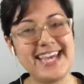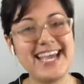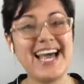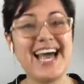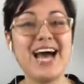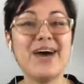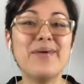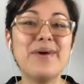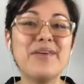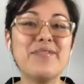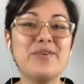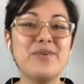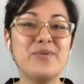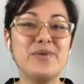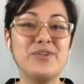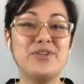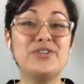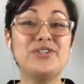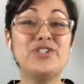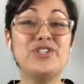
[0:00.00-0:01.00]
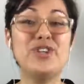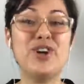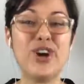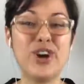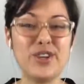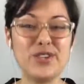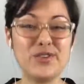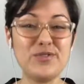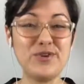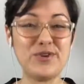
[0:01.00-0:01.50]
However, when you're in
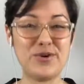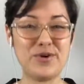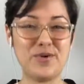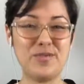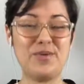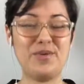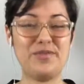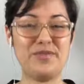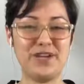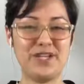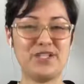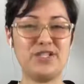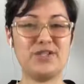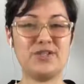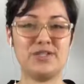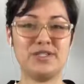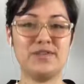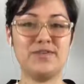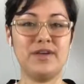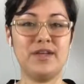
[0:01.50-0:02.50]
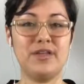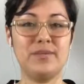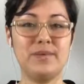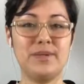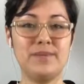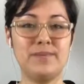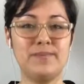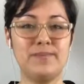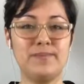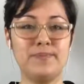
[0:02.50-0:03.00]
charge of your own professional development,